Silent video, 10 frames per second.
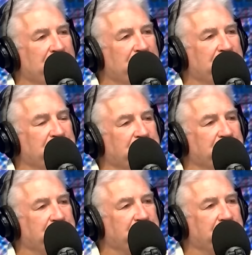
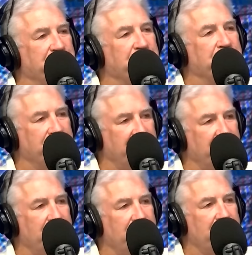
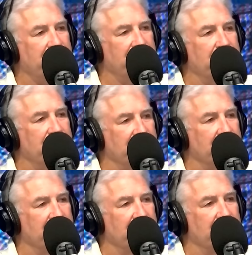
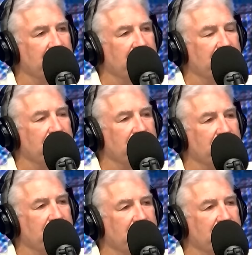
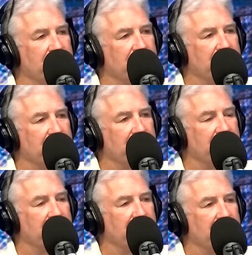
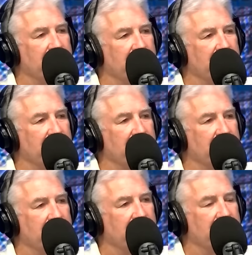
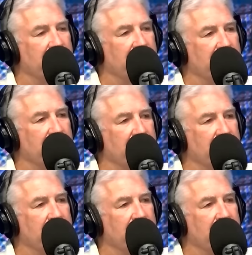No words are spoken by the person on screen.